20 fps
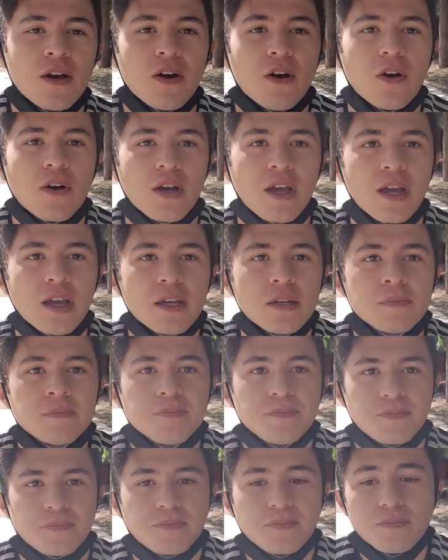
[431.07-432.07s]
Okay,
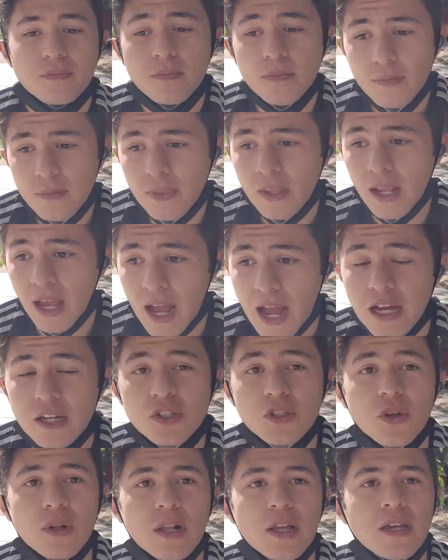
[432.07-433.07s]

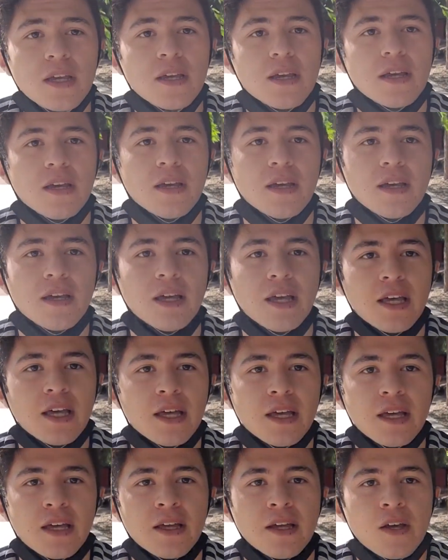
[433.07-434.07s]
actually,
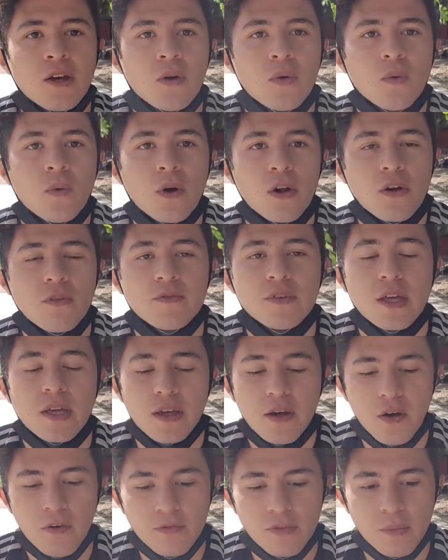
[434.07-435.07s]
one of the
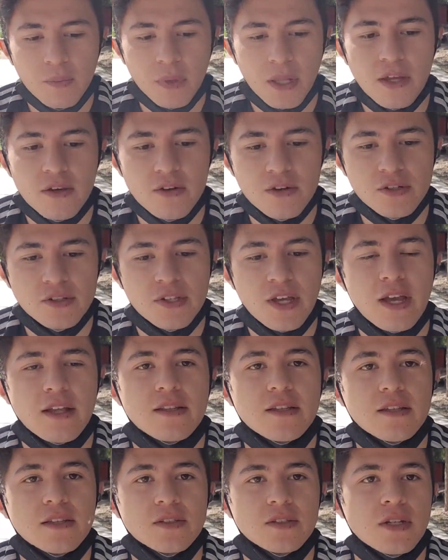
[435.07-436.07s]
players that
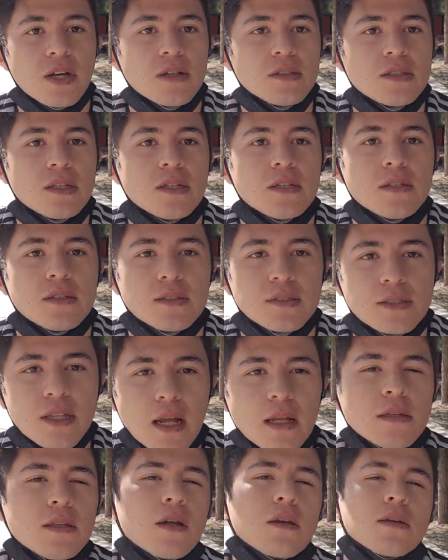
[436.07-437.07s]

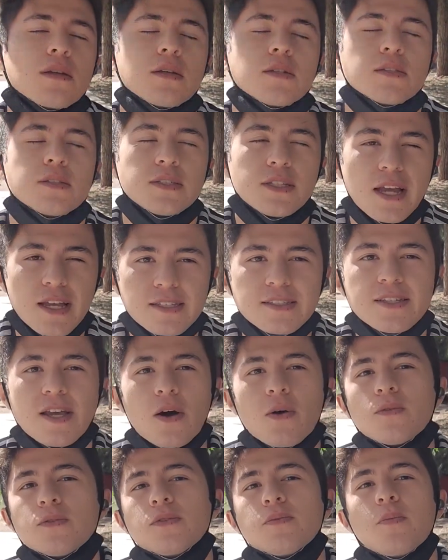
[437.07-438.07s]
stands
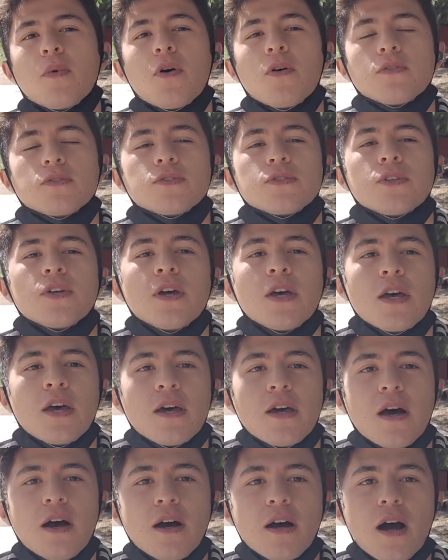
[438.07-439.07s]
out the most
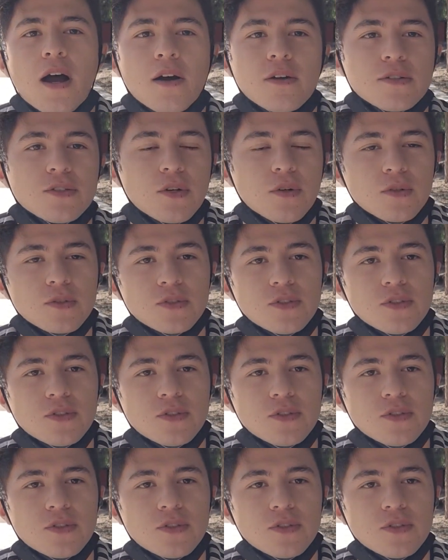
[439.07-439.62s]
are those